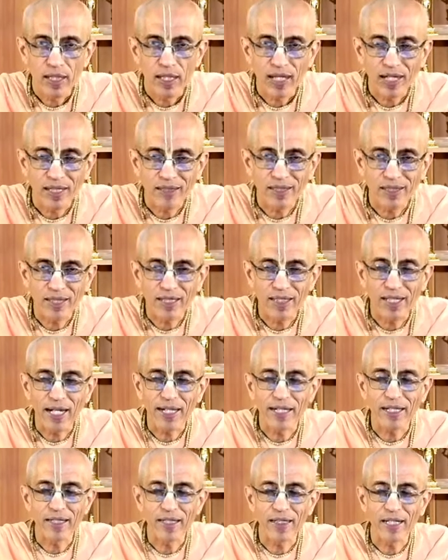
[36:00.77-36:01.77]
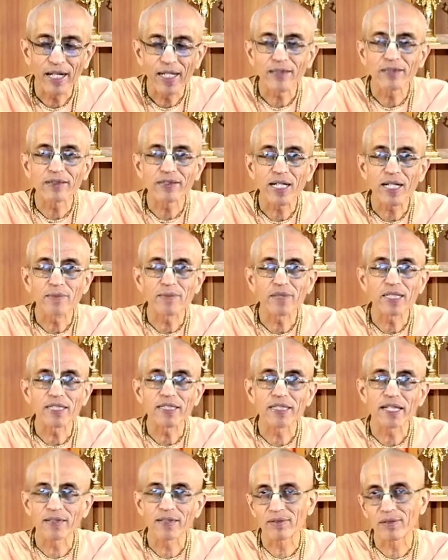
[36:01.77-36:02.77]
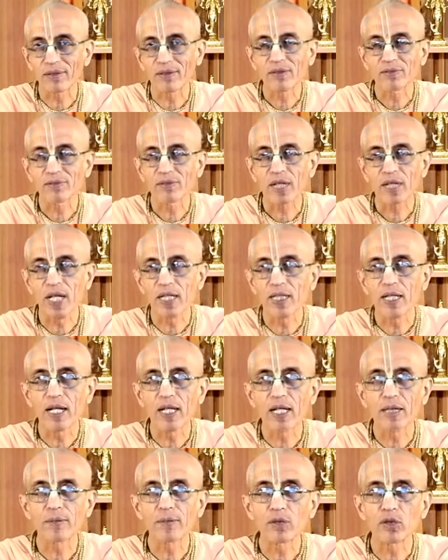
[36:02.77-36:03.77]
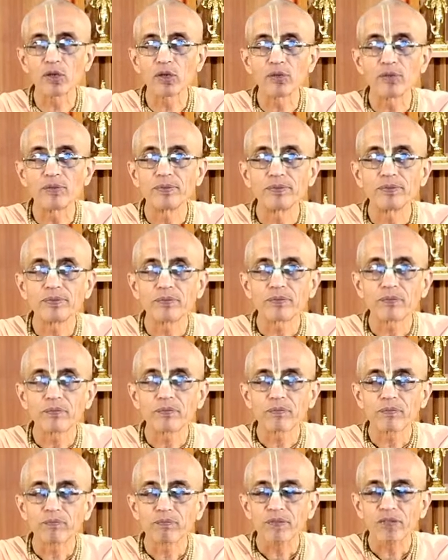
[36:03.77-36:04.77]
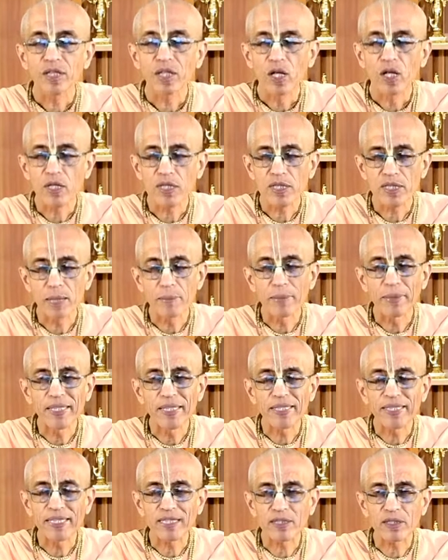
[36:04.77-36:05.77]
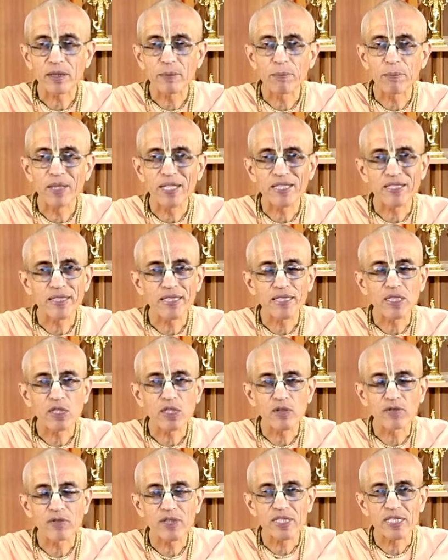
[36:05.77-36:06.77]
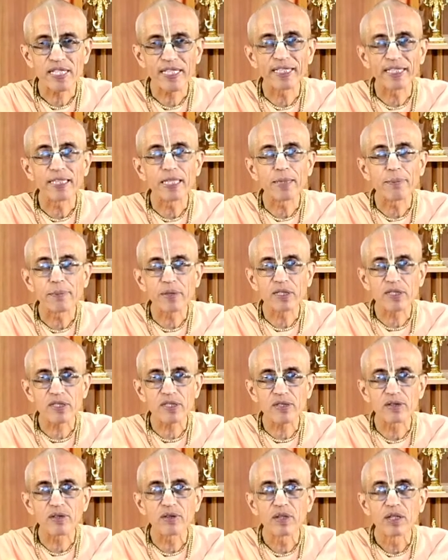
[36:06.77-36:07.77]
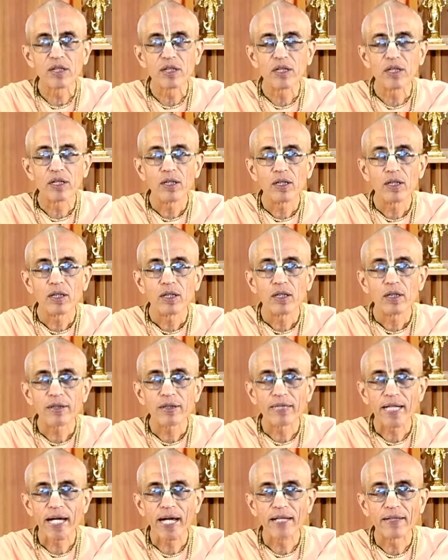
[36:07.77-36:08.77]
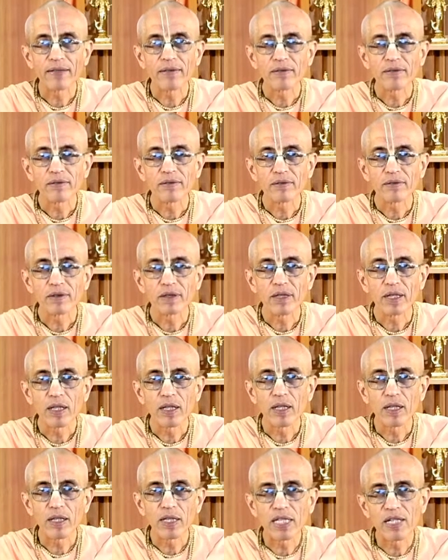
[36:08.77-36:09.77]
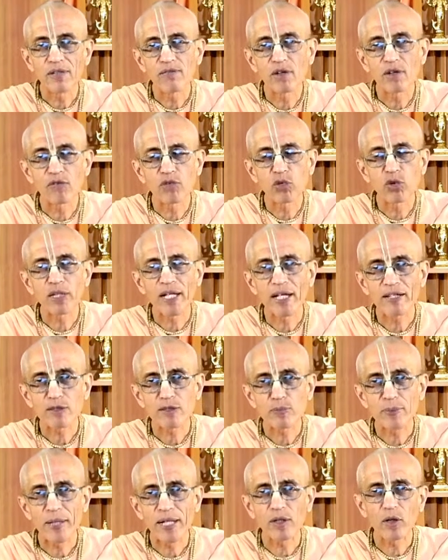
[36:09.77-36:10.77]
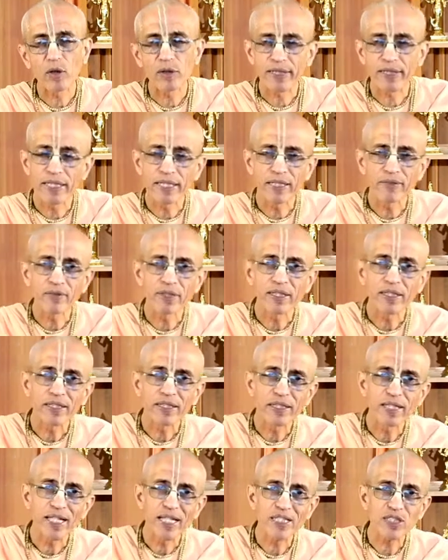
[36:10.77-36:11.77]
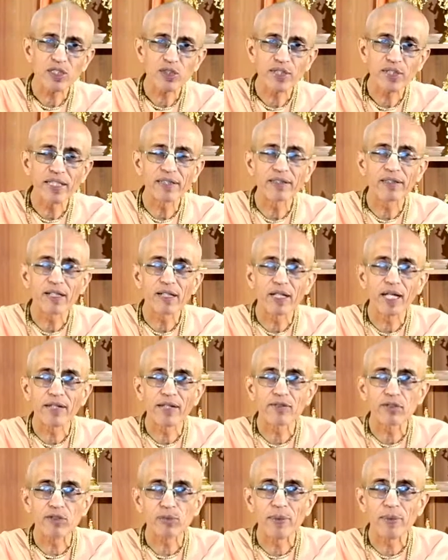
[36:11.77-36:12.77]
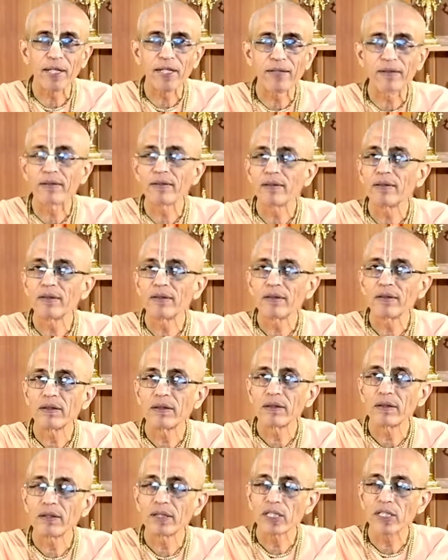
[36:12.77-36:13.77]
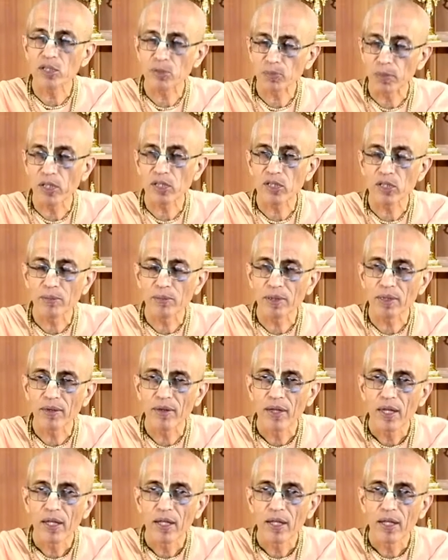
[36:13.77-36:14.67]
and they died an untimely death, a calamity. Or somebody gets the blessings of a saintly person, can uh, live a full lifespan or can even extend the lifespan. It is possible.